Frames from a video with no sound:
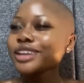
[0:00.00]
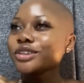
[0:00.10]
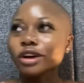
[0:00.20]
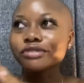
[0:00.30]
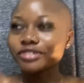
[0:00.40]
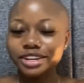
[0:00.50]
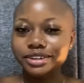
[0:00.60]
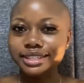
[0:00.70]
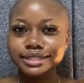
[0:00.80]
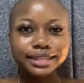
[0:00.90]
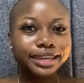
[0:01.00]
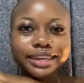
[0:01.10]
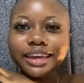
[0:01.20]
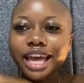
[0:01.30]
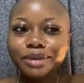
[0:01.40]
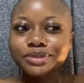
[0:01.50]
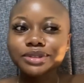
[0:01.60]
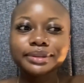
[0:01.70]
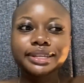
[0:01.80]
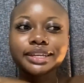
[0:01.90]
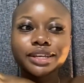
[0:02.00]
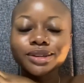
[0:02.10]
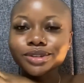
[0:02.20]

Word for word: not fragrance like absolutely